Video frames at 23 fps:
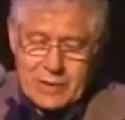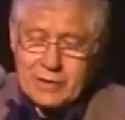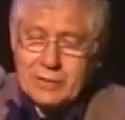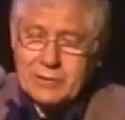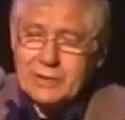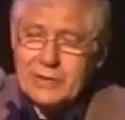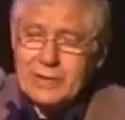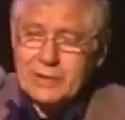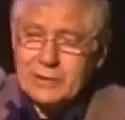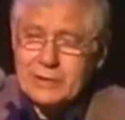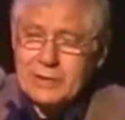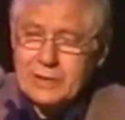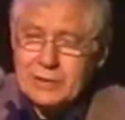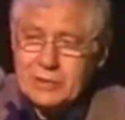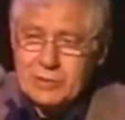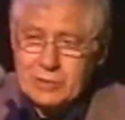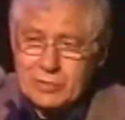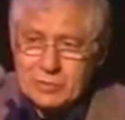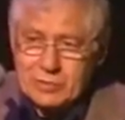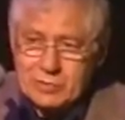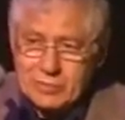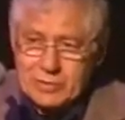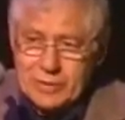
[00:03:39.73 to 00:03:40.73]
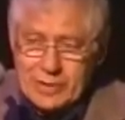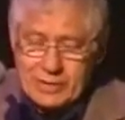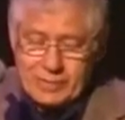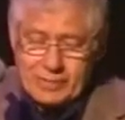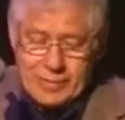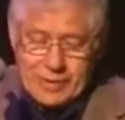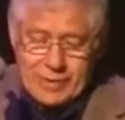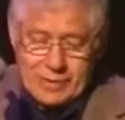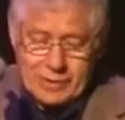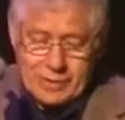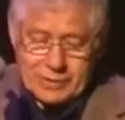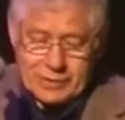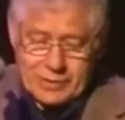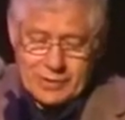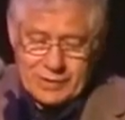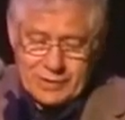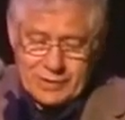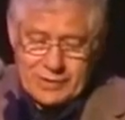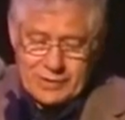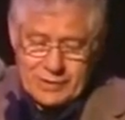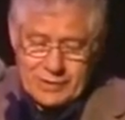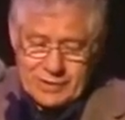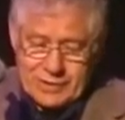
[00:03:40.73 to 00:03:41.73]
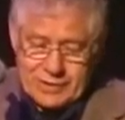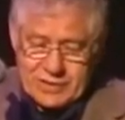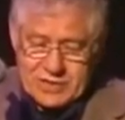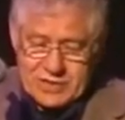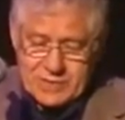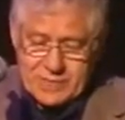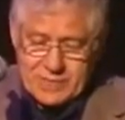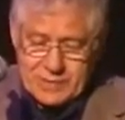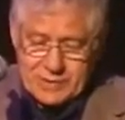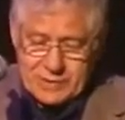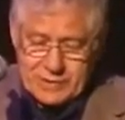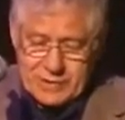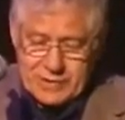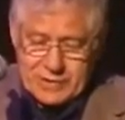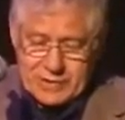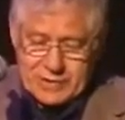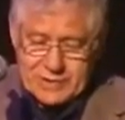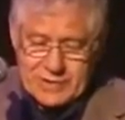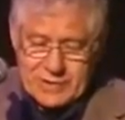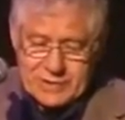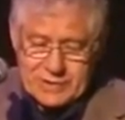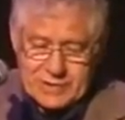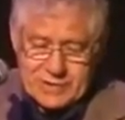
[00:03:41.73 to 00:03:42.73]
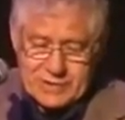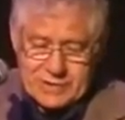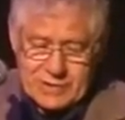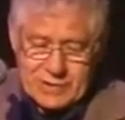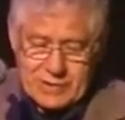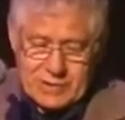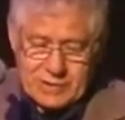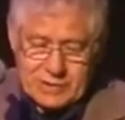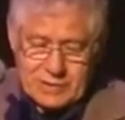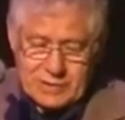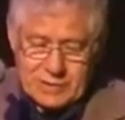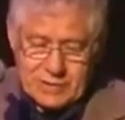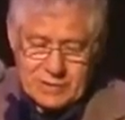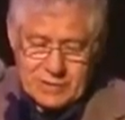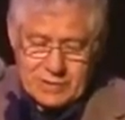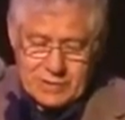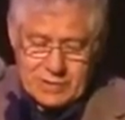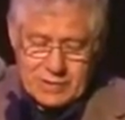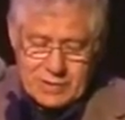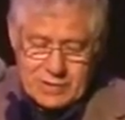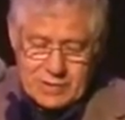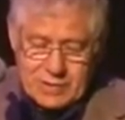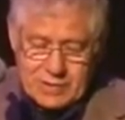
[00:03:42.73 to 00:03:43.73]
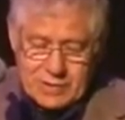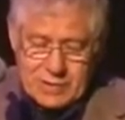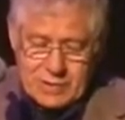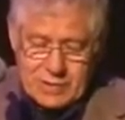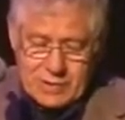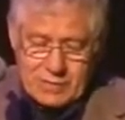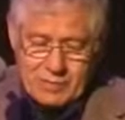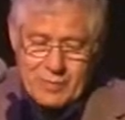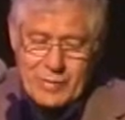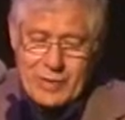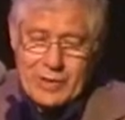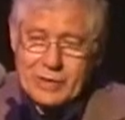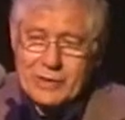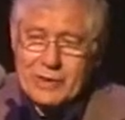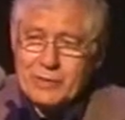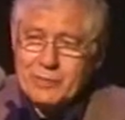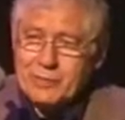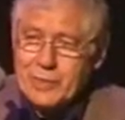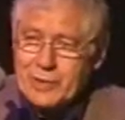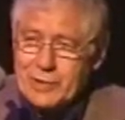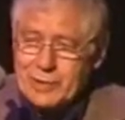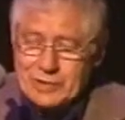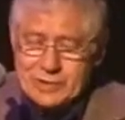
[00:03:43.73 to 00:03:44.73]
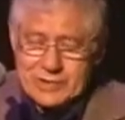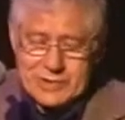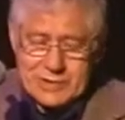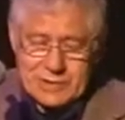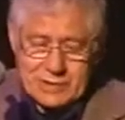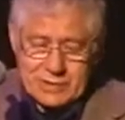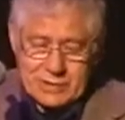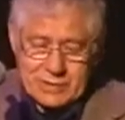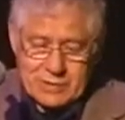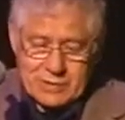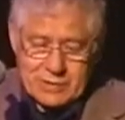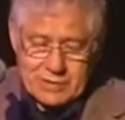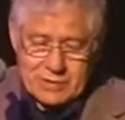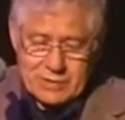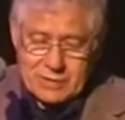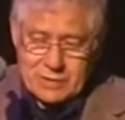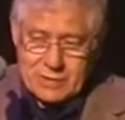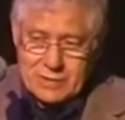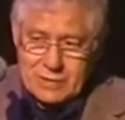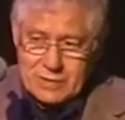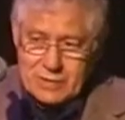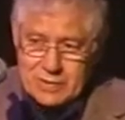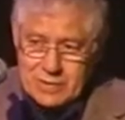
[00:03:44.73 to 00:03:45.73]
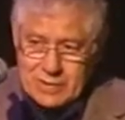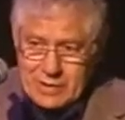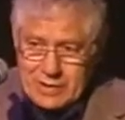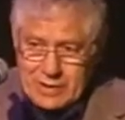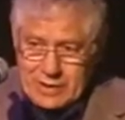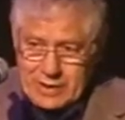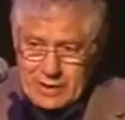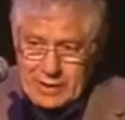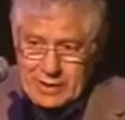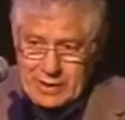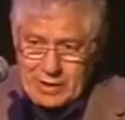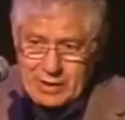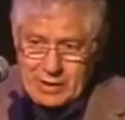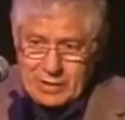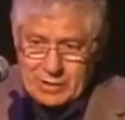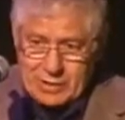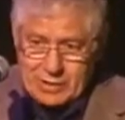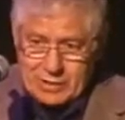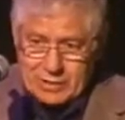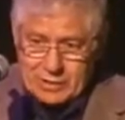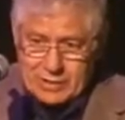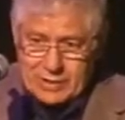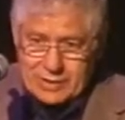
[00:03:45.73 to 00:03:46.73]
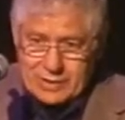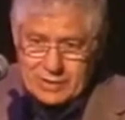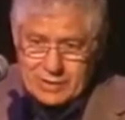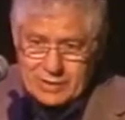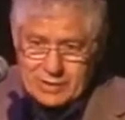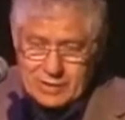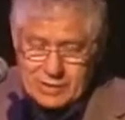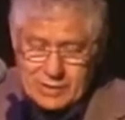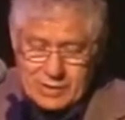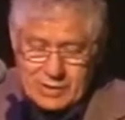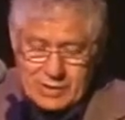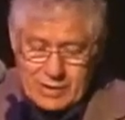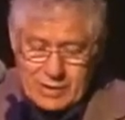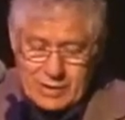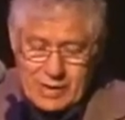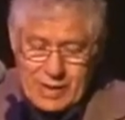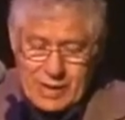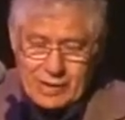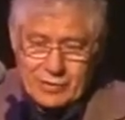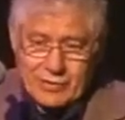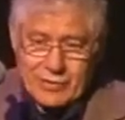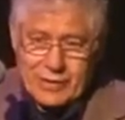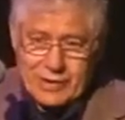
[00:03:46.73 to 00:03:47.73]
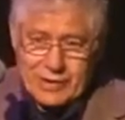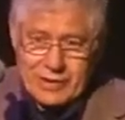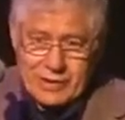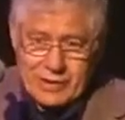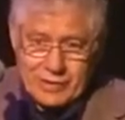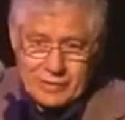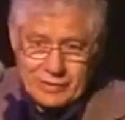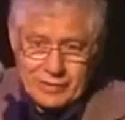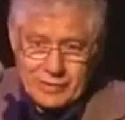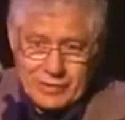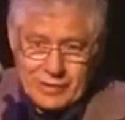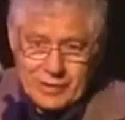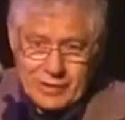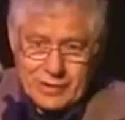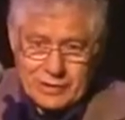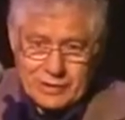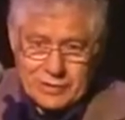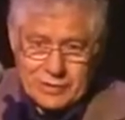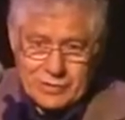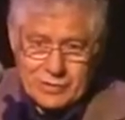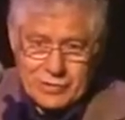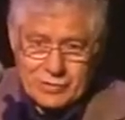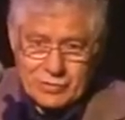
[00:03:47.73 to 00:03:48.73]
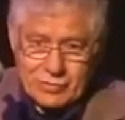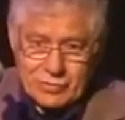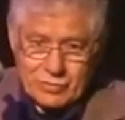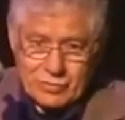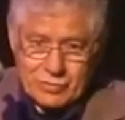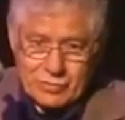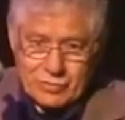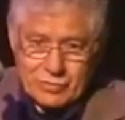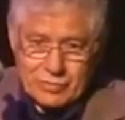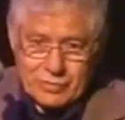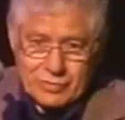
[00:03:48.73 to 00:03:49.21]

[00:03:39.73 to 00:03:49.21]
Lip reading: telling you about their experiences in Bergen-Belsen and how they got there through,